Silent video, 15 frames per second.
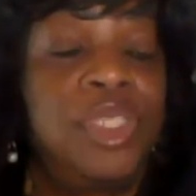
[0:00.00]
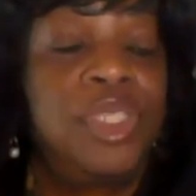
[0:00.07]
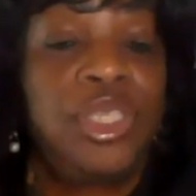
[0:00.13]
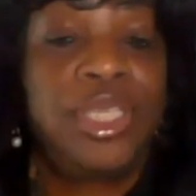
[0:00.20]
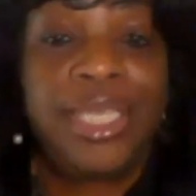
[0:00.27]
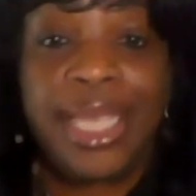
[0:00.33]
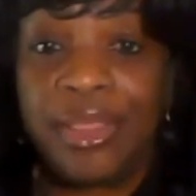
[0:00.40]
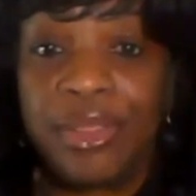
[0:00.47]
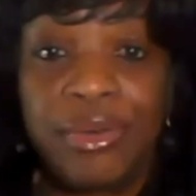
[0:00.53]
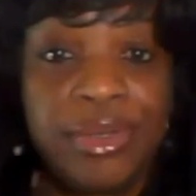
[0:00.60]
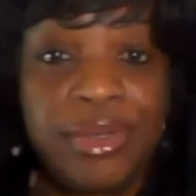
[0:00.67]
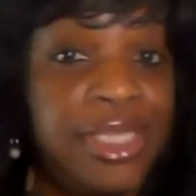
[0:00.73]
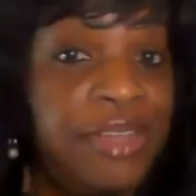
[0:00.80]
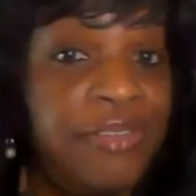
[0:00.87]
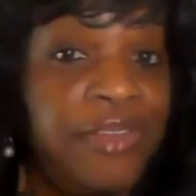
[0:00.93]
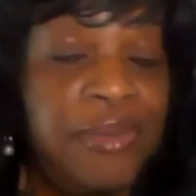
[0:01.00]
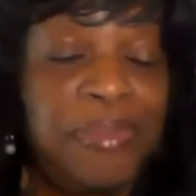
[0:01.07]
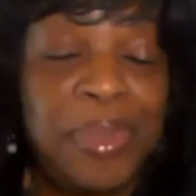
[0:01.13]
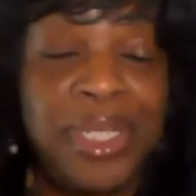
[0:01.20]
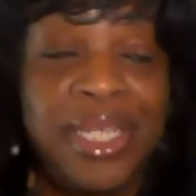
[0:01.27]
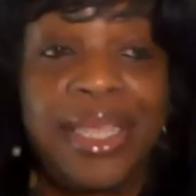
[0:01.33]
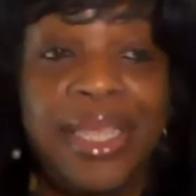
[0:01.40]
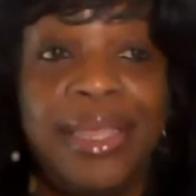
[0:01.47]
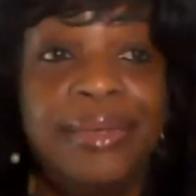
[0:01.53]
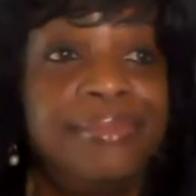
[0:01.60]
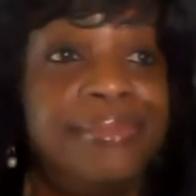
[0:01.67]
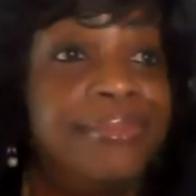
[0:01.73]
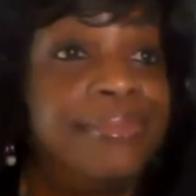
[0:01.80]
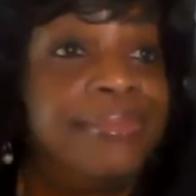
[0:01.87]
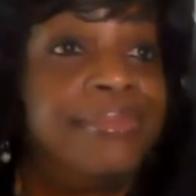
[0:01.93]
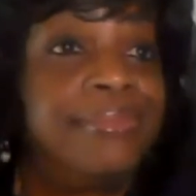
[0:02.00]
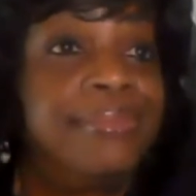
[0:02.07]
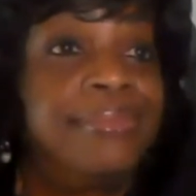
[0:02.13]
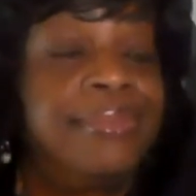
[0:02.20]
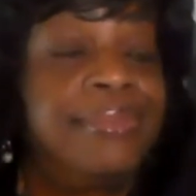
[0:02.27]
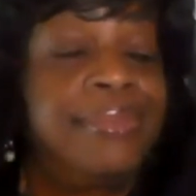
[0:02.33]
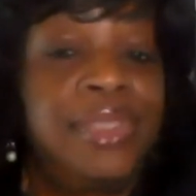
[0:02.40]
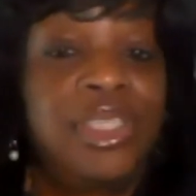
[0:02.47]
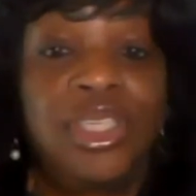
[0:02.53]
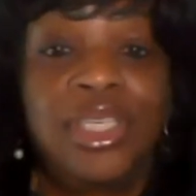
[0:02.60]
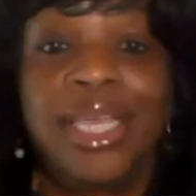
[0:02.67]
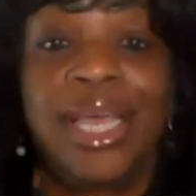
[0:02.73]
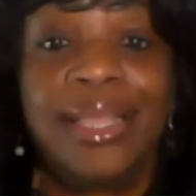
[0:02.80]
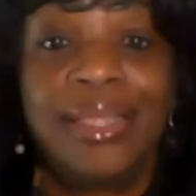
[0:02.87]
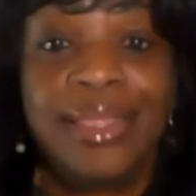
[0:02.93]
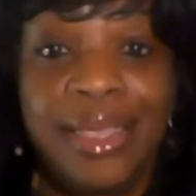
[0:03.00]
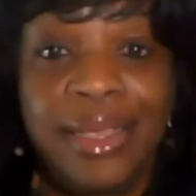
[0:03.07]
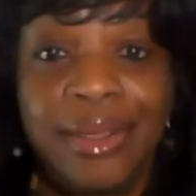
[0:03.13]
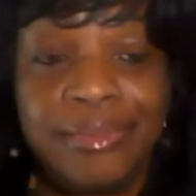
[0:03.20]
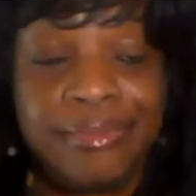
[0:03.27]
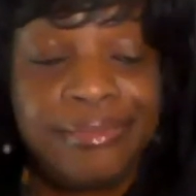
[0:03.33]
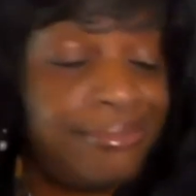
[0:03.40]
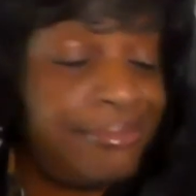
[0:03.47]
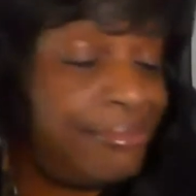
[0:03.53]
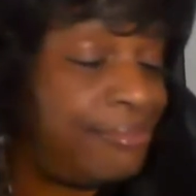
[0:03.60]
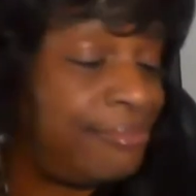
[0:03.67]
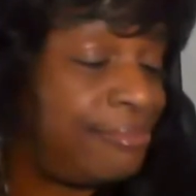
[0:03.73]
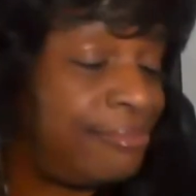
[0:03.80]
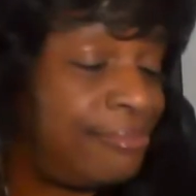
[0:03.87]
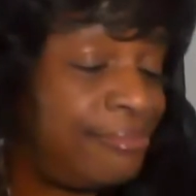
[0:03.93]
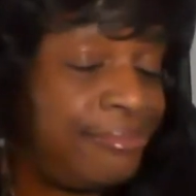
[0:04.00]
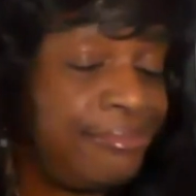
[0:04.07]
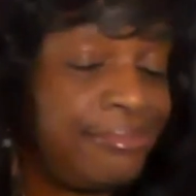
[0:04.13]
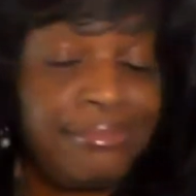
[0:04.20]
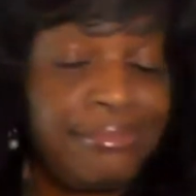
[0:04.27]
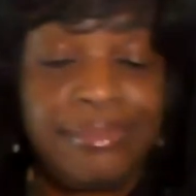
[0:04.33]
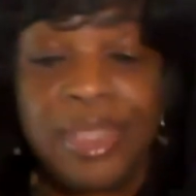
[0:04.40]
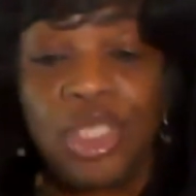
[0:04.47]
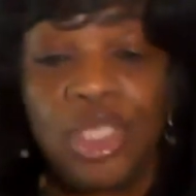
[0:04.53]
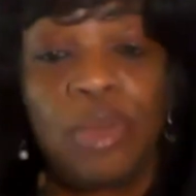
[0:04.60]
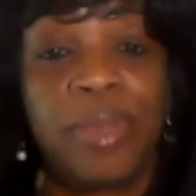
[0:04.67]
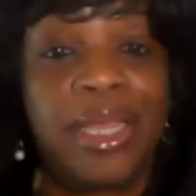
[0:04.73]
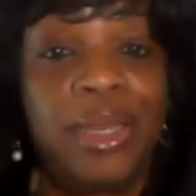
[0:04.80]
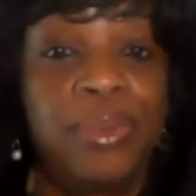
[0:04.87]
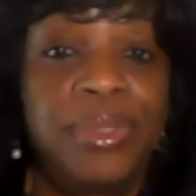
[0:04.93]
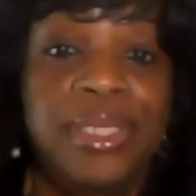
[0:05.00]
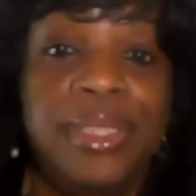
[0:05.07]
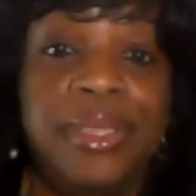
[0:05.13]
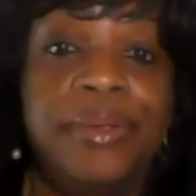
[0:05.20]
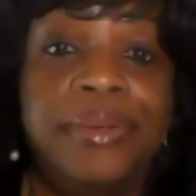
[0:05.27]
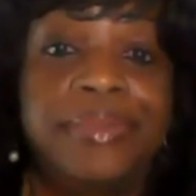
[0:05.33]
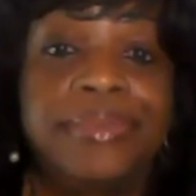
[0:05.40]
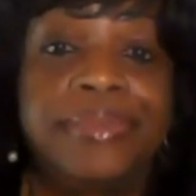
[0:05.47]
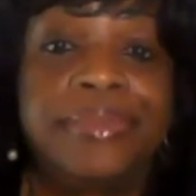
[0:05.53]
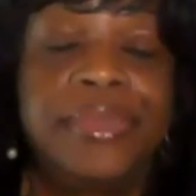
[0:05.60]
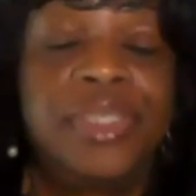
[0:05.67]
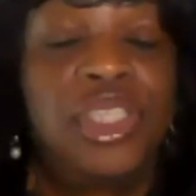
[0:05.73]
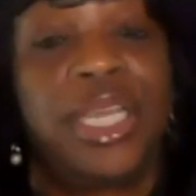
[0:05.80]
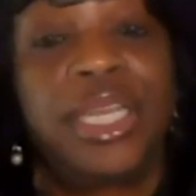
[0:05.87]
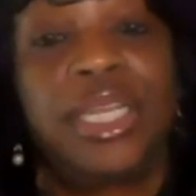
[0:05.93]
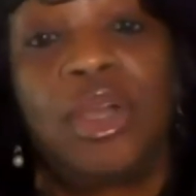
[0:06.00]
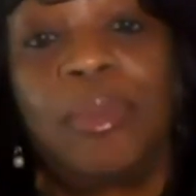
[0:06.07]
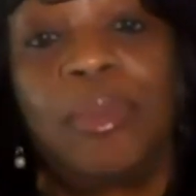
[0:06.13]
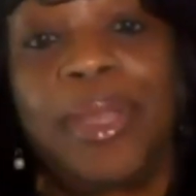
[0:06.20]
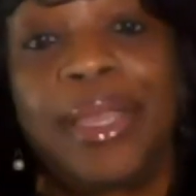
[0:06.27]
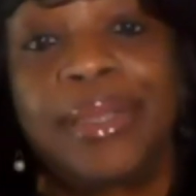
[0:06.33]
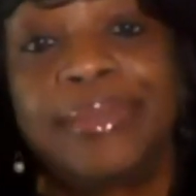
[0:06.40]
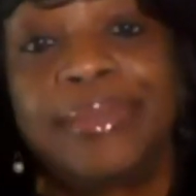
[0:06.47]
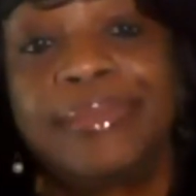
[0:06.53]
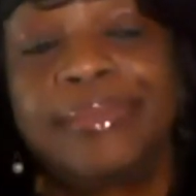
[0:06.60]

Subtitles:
She gathered her stuff up again. She got there. Nobody was there. She had to go back.